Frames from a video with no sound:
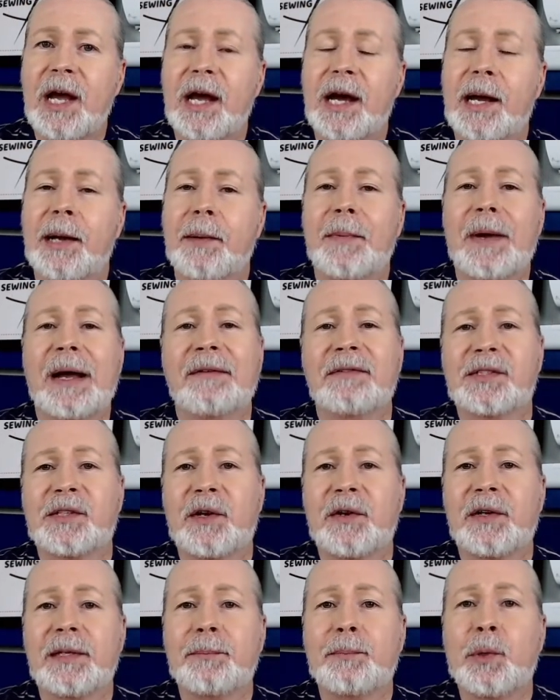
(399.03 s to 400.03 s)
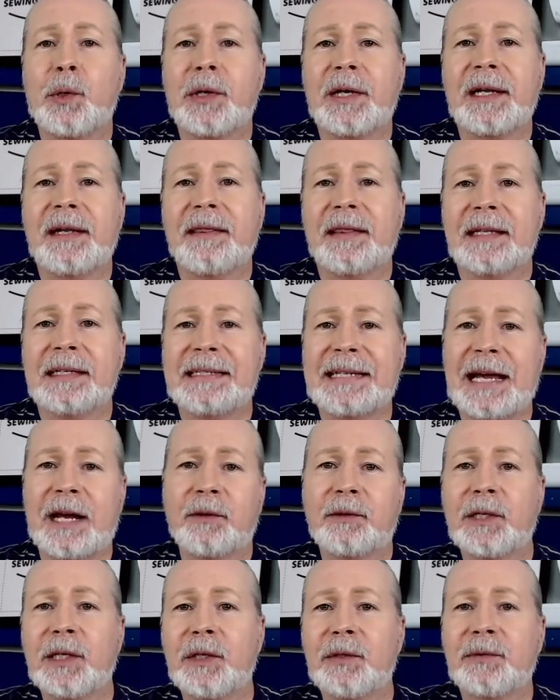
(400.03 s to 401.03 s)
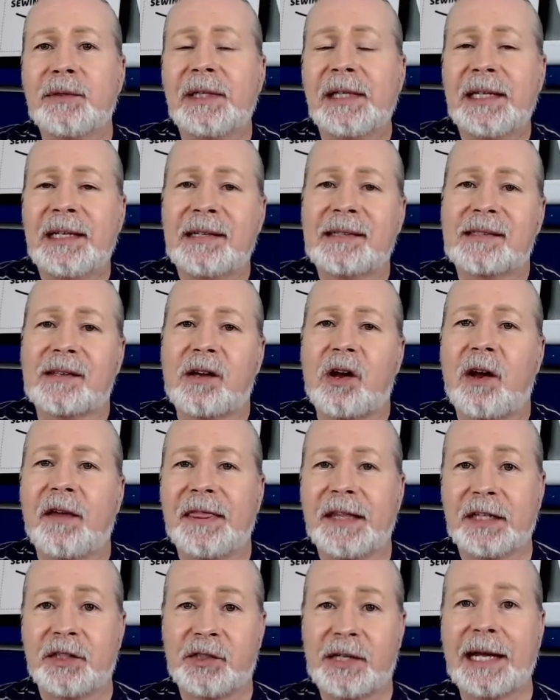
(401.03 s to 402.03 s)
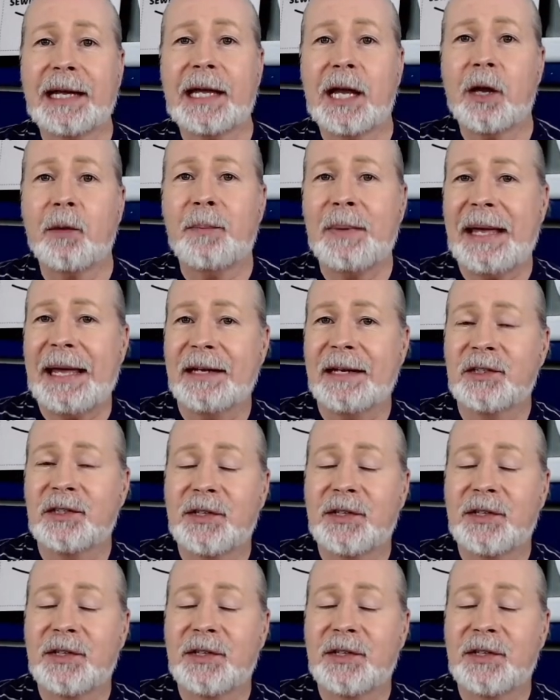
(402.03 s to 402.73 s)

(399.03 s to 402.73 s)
I've started putting the download links on the checkout page.